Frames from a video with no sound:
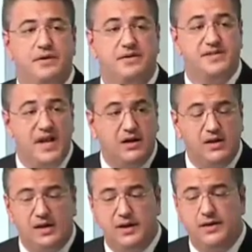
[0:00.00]

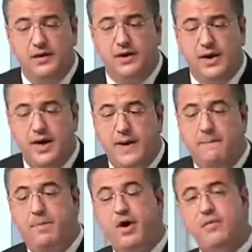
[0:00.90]
Secondly,
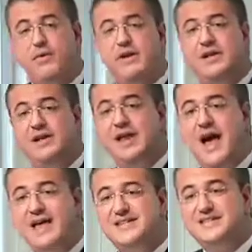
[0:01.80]
permanently
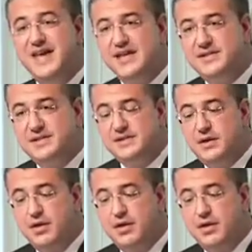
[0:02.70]
assess